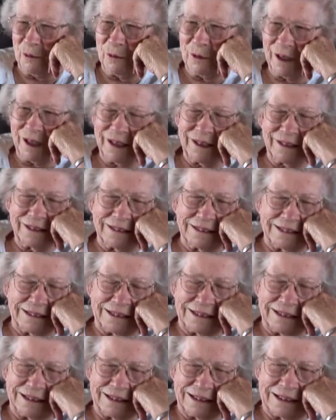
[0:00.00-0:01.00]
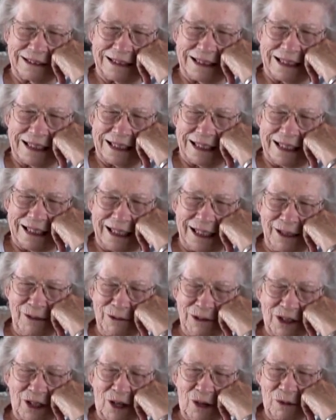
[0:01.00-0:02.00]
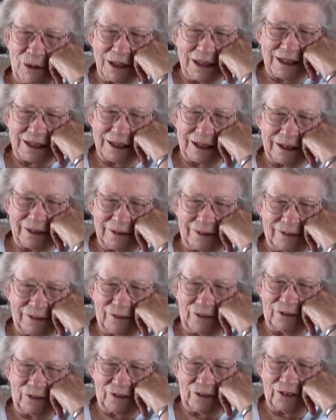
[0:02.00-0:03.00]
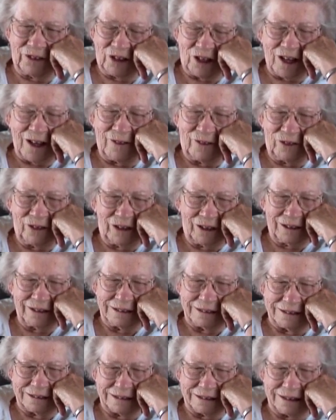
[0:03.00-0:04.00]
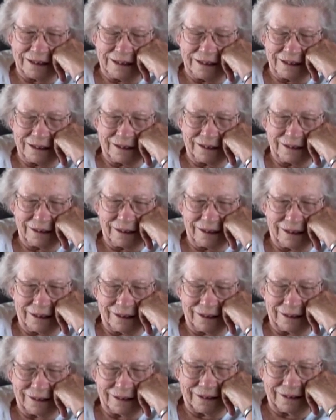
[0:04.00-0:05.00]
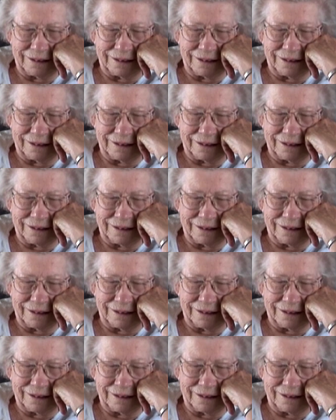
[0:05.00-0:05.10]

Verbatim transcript: Well, he was always thoughtful and uh,